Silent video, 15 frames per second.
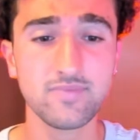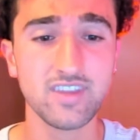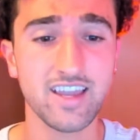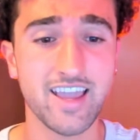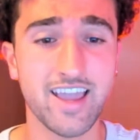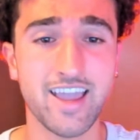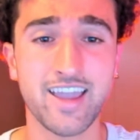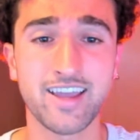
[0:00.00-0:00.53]

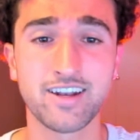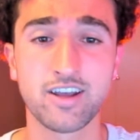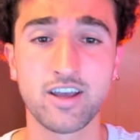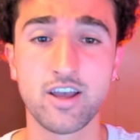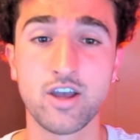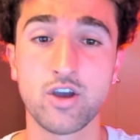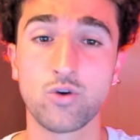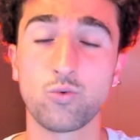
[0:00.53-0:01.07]
and
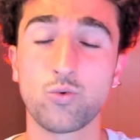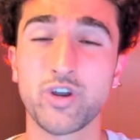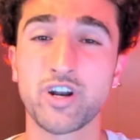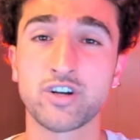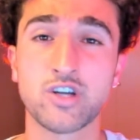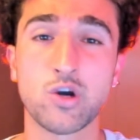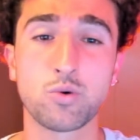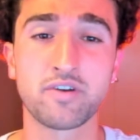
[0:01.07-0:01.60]
we are
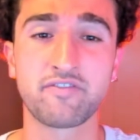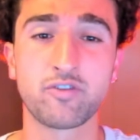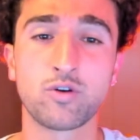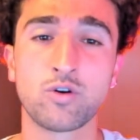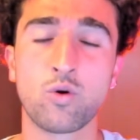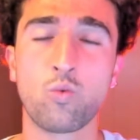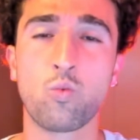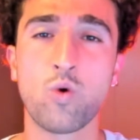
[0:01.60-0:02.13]
going
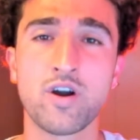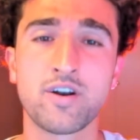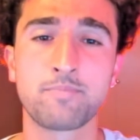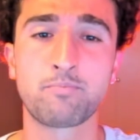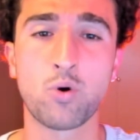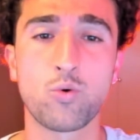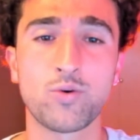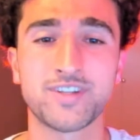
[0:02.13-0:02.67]
for 1
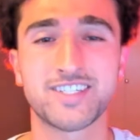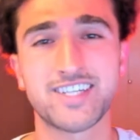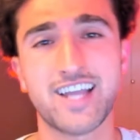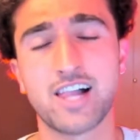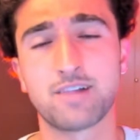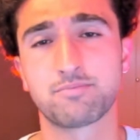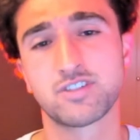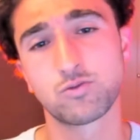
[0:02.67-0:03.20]
point
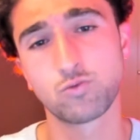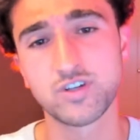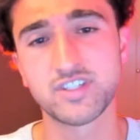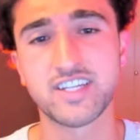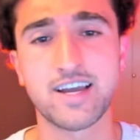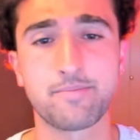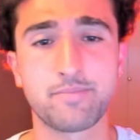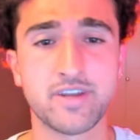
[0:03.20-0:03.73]
scalps. What does
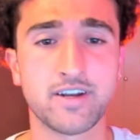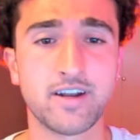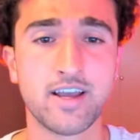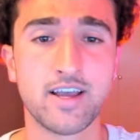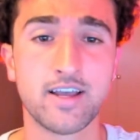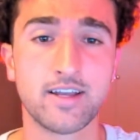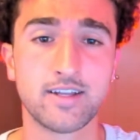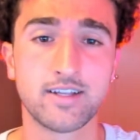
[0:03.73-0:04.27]
that mean?
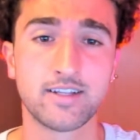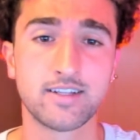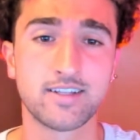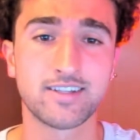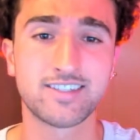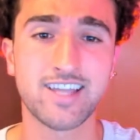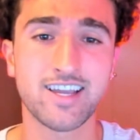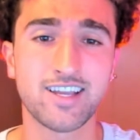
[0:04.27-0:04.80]

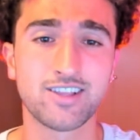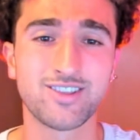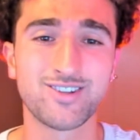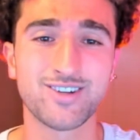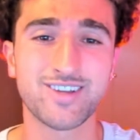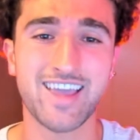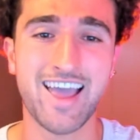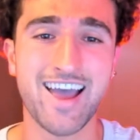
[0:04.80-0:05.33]
Let's take a
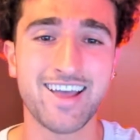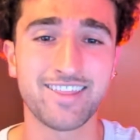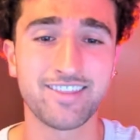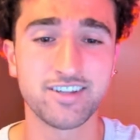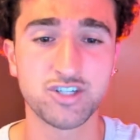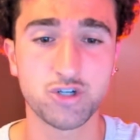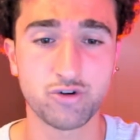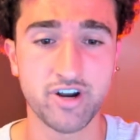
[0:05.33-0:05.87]
look at
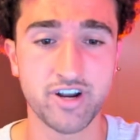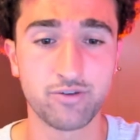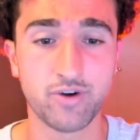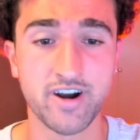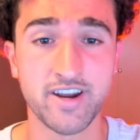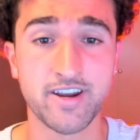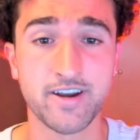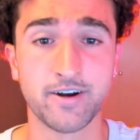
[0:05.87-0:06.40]
this trade
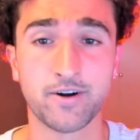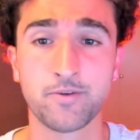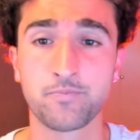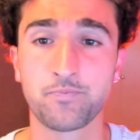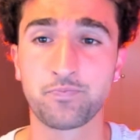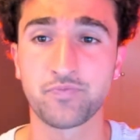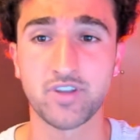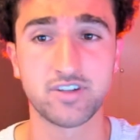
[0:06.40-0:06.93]
right here.
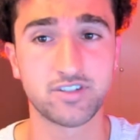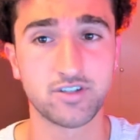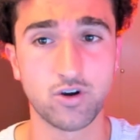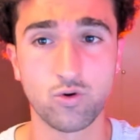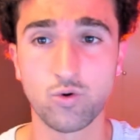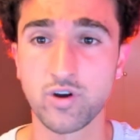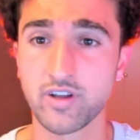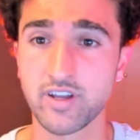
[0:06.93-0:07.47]

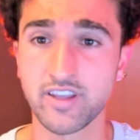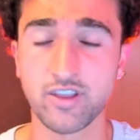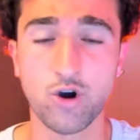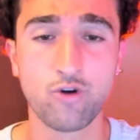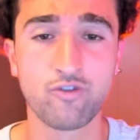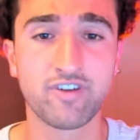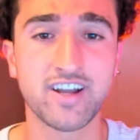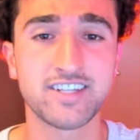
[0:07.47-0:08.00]
So in the
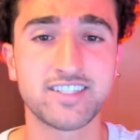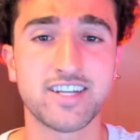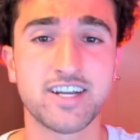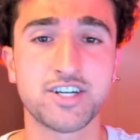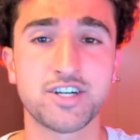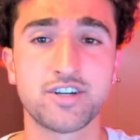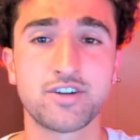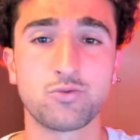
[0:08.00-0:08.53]
overnight
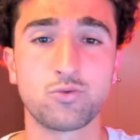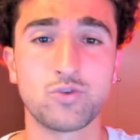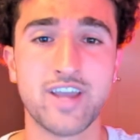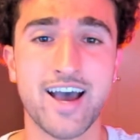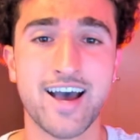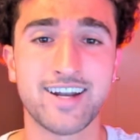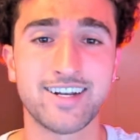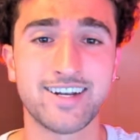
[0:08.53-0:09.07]
session, we
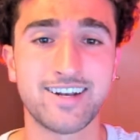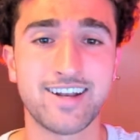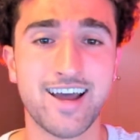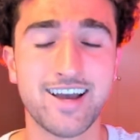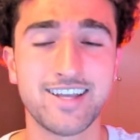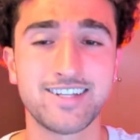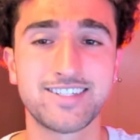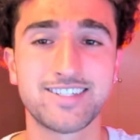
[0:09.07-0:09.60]
had a
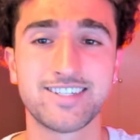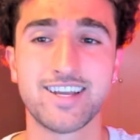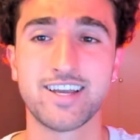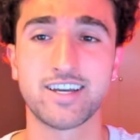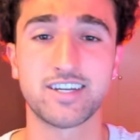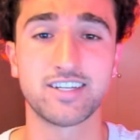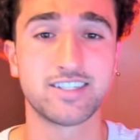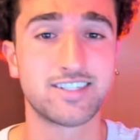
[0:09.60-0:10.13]
nice
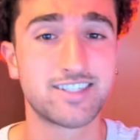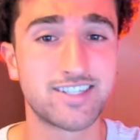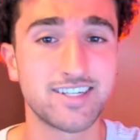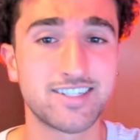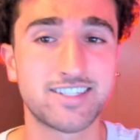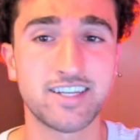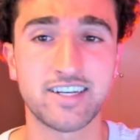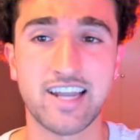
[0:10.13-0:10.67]

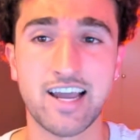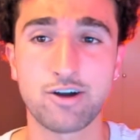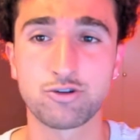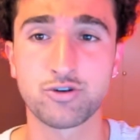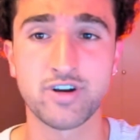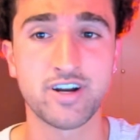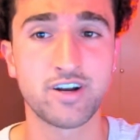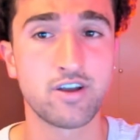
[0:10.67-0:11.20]
consistent
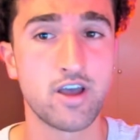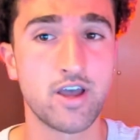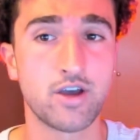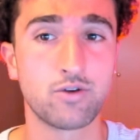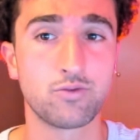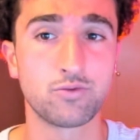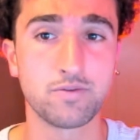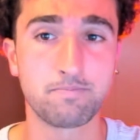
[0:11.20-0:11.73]
downtrend.
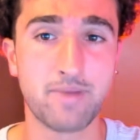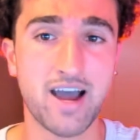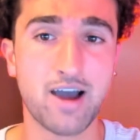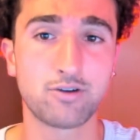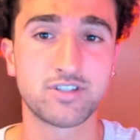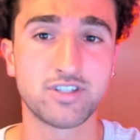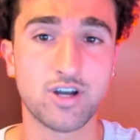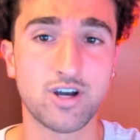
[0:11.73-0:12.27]
We
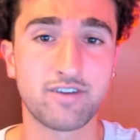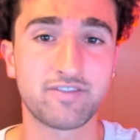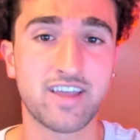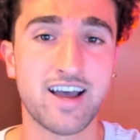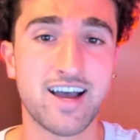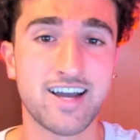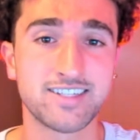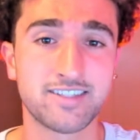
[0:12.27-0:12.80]
bounced off the
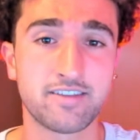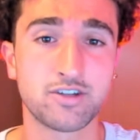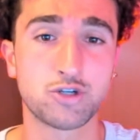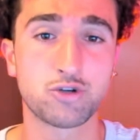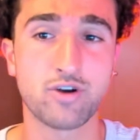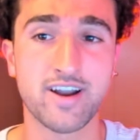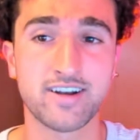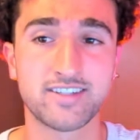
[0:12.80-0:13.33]
highs of the
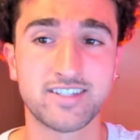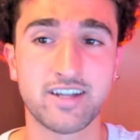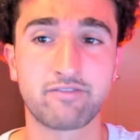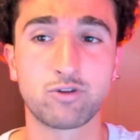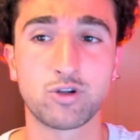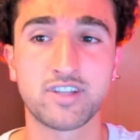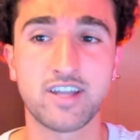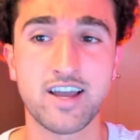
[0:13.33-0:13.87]
trend
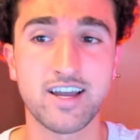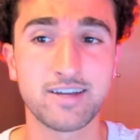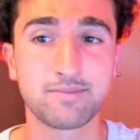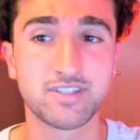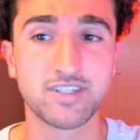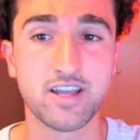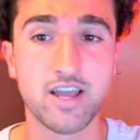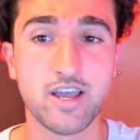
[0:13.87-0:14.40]
several
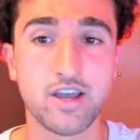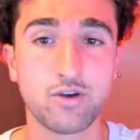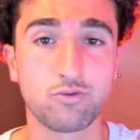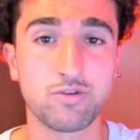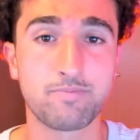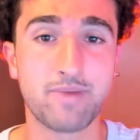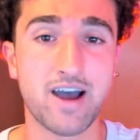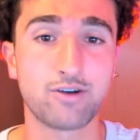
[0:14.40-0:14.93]
times. We
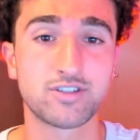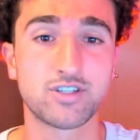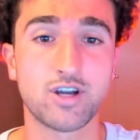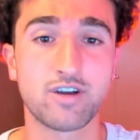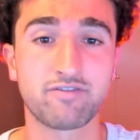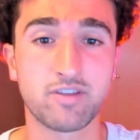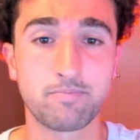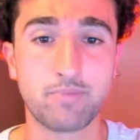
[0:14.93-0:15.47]
bounced
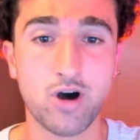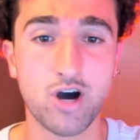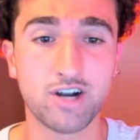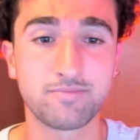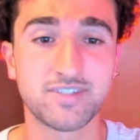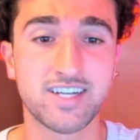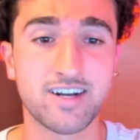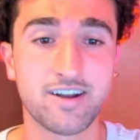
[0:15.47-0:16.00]
off the
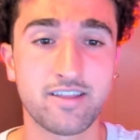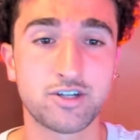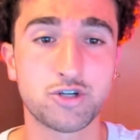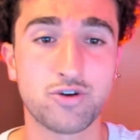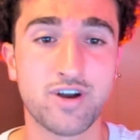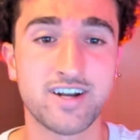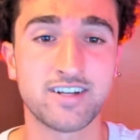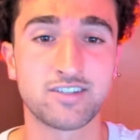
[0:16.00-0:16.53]
bottom side of the
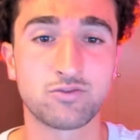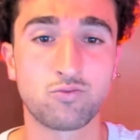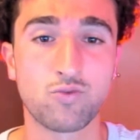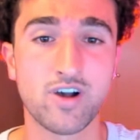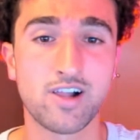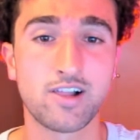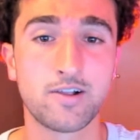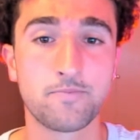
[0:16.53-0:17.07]
trend as
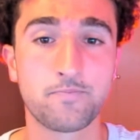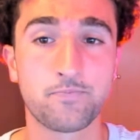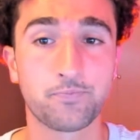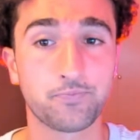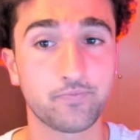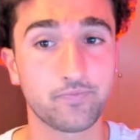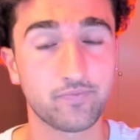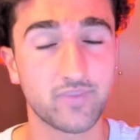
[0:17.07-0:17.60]
well.
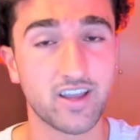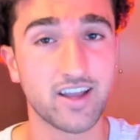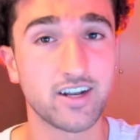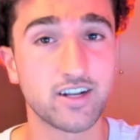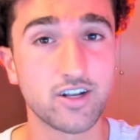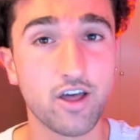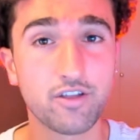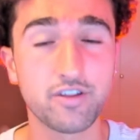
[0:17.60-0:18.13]
And
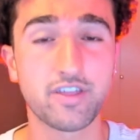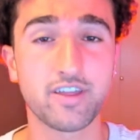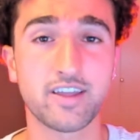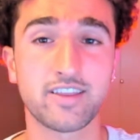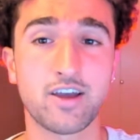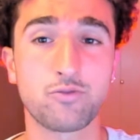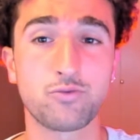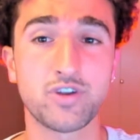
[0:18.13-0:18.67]
another thing
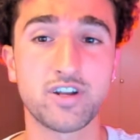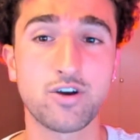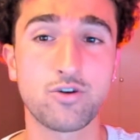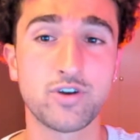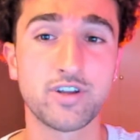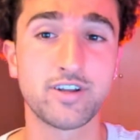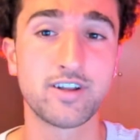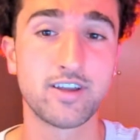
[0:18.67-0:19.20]
that we
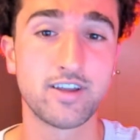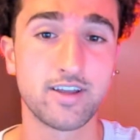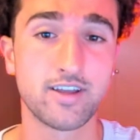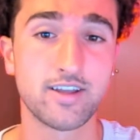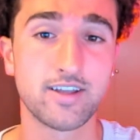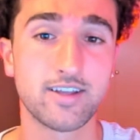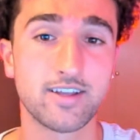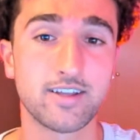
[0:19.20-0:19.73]
noted,
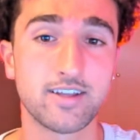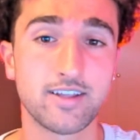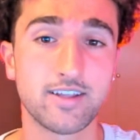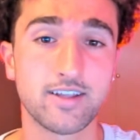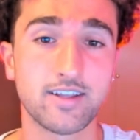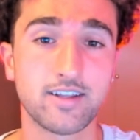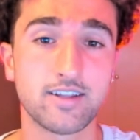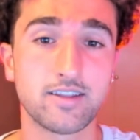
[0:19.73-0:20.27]

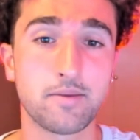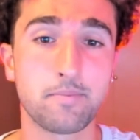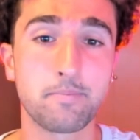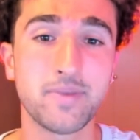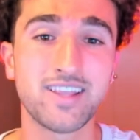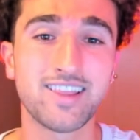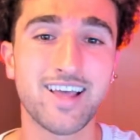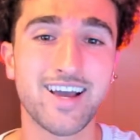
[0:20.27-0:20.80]
the
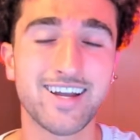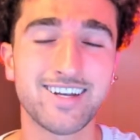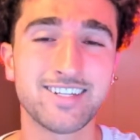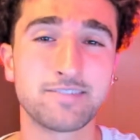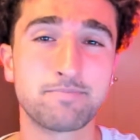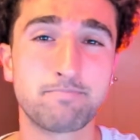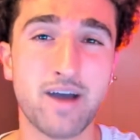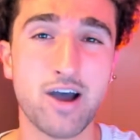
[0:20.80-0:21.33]
midline
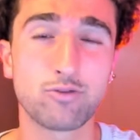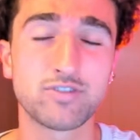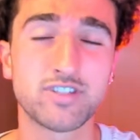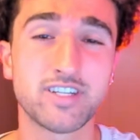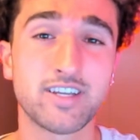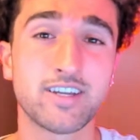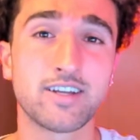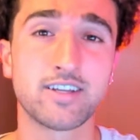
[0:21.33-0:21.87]
is
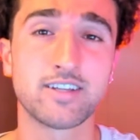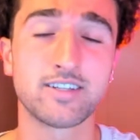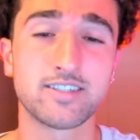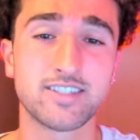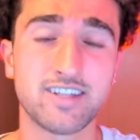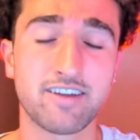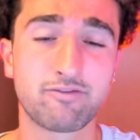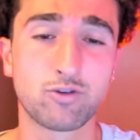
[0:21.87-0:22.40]
bouncing
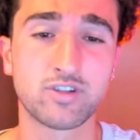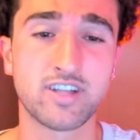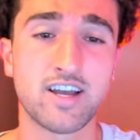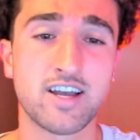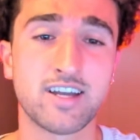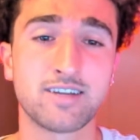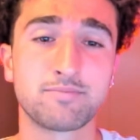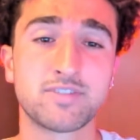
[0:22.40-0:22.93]
several
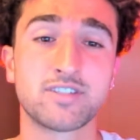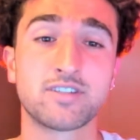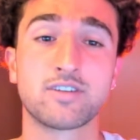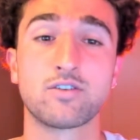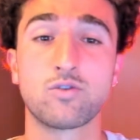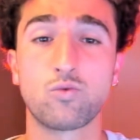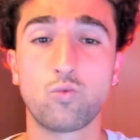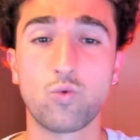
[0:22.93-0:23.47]
times
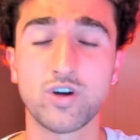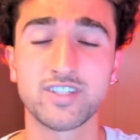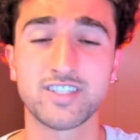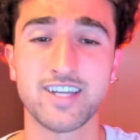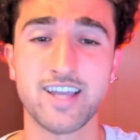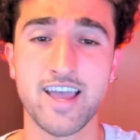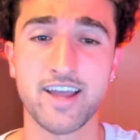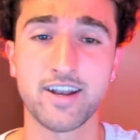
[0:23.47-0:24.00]
once
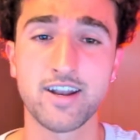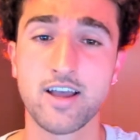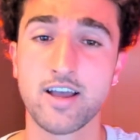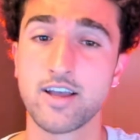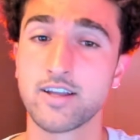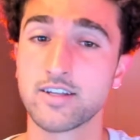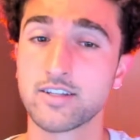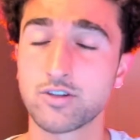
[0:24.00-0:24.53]
again.
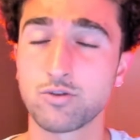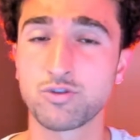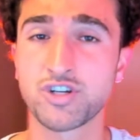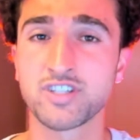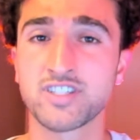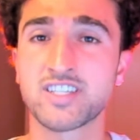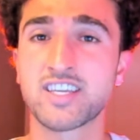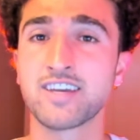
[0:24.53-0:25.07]
So it
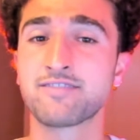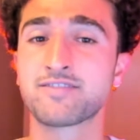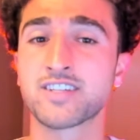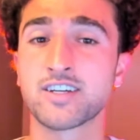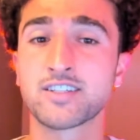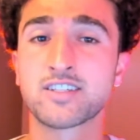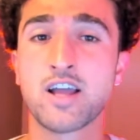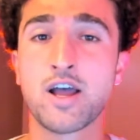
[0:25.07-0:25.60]
just gives us